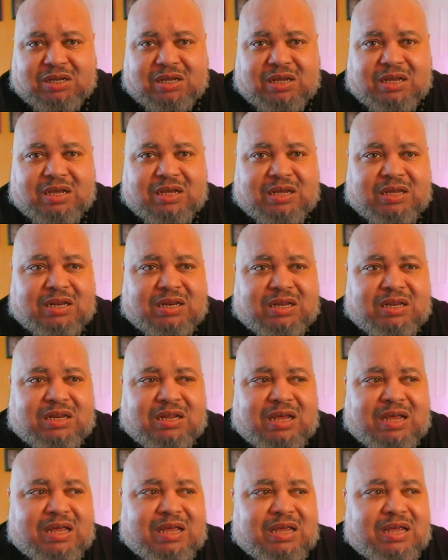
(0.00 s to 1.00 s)
And
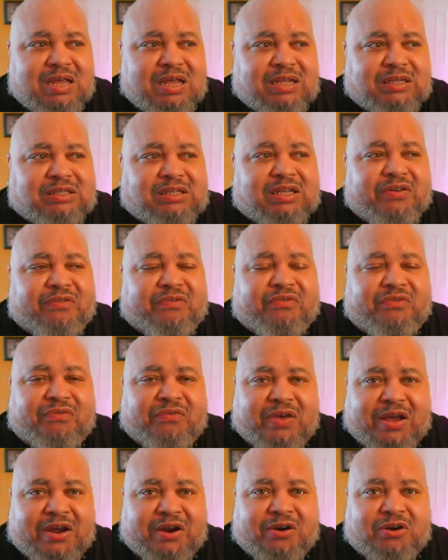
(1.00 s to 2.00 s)
is it
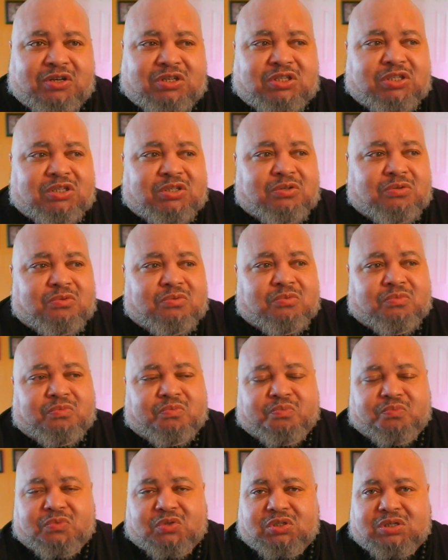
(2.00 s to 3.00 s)
fair to
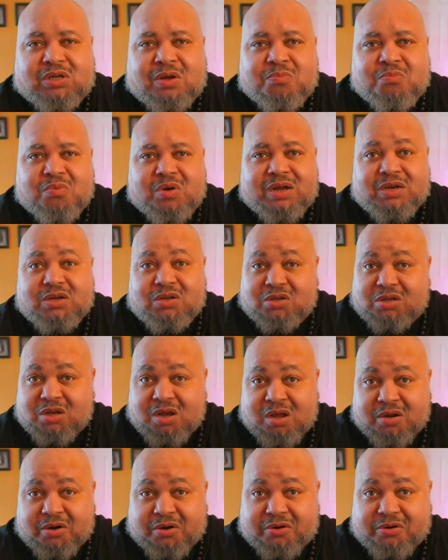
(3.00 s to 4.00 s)
someone
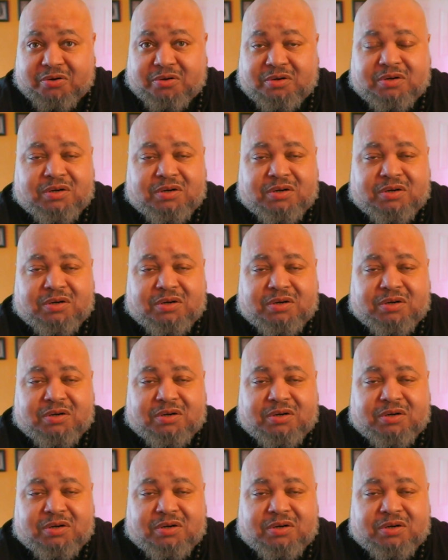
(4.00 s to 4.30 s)
younger